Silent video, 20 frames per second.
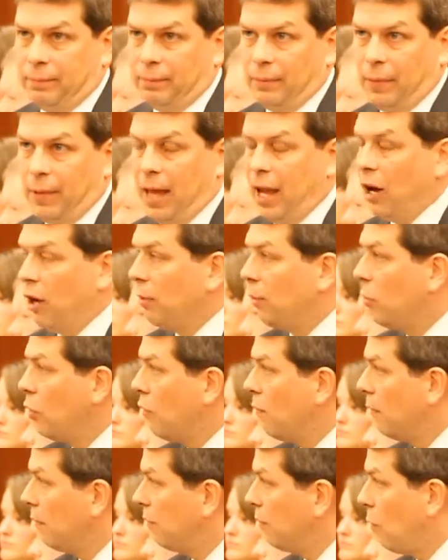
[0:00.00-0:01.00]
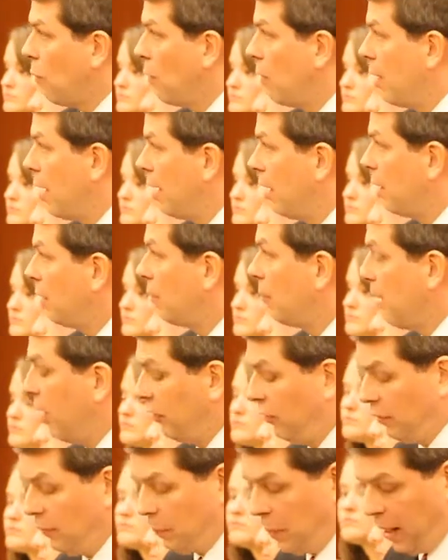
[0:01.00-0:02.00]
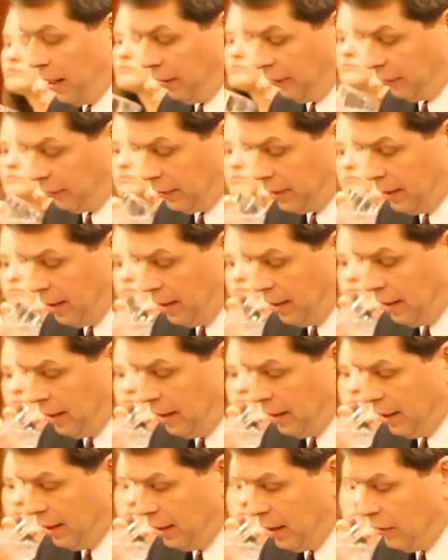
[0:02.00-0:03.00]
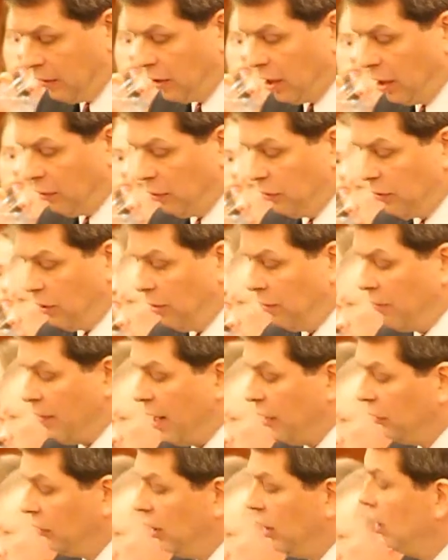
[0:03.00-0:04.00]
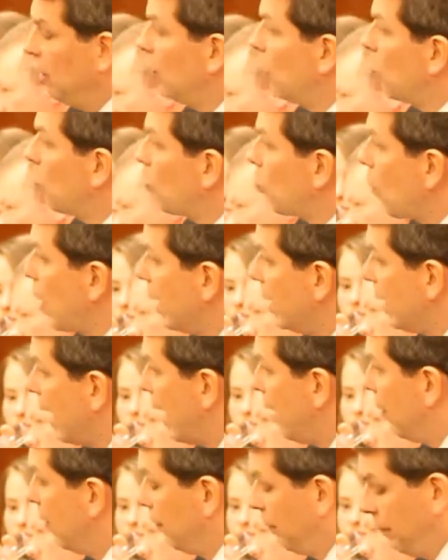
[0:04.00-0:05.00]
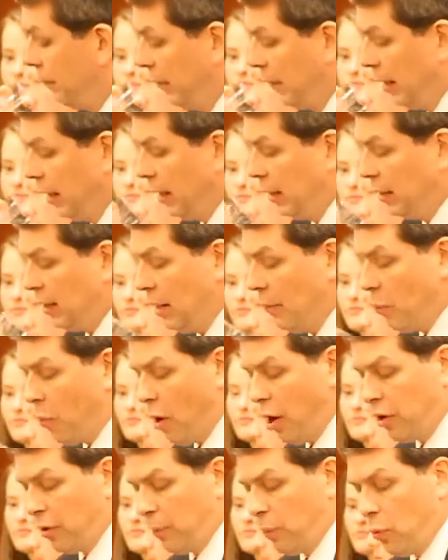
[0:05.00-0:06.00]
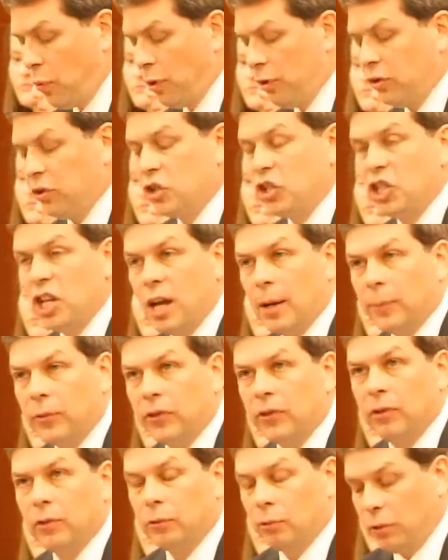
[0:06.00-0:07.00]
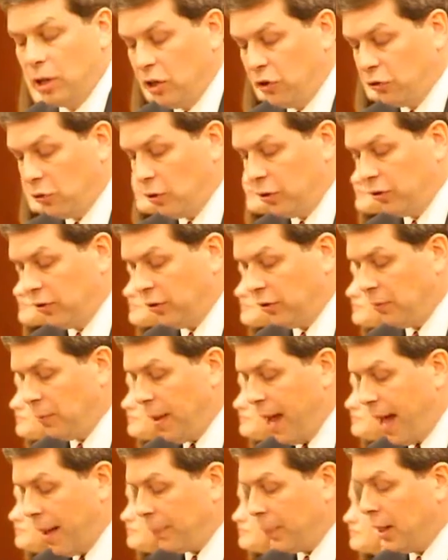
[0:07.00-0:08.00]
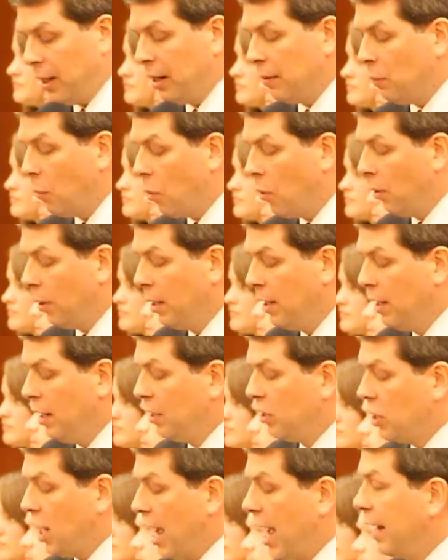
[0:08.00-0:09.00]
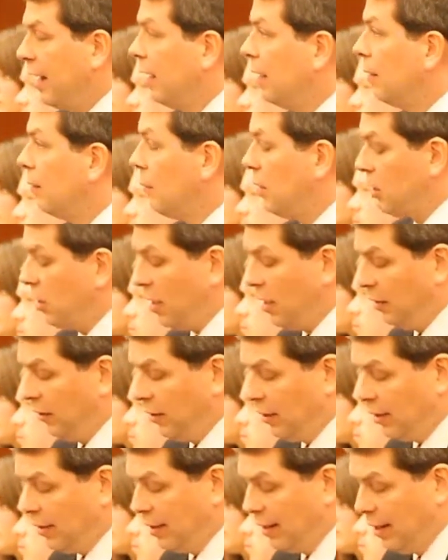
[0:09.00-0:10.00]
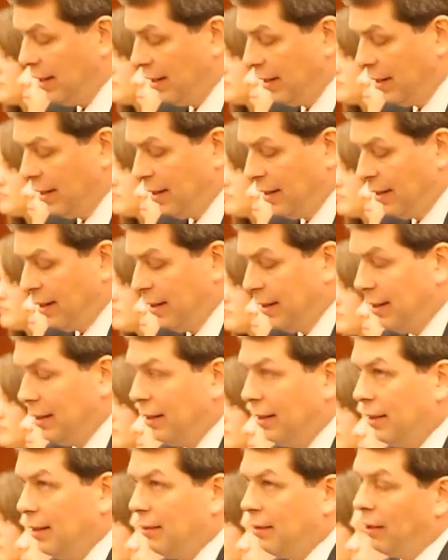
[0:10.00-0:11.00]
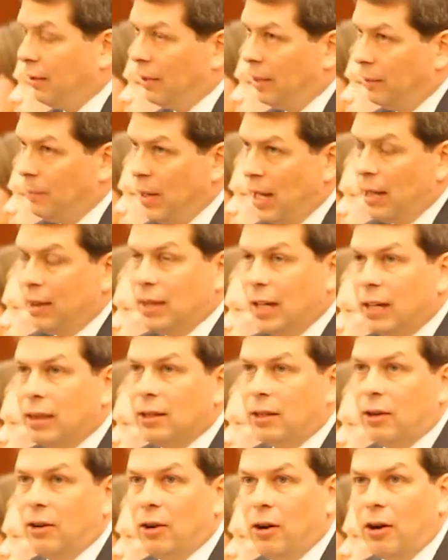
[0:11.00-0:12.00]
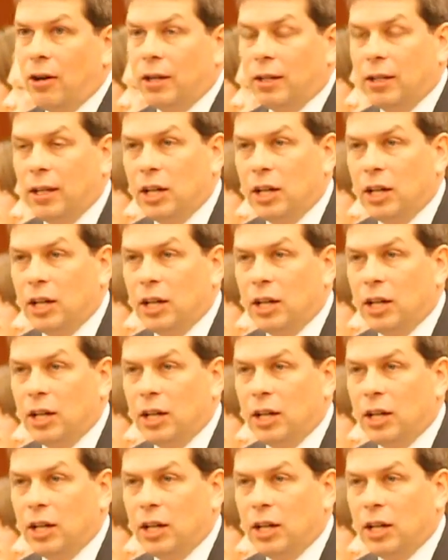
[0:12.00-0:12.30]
They are moving forward at an aggressive pace. These countries are investing right now in deep water ports, ships, resources, mapping, and more. China, which isn't, well, they may think they're an Arctic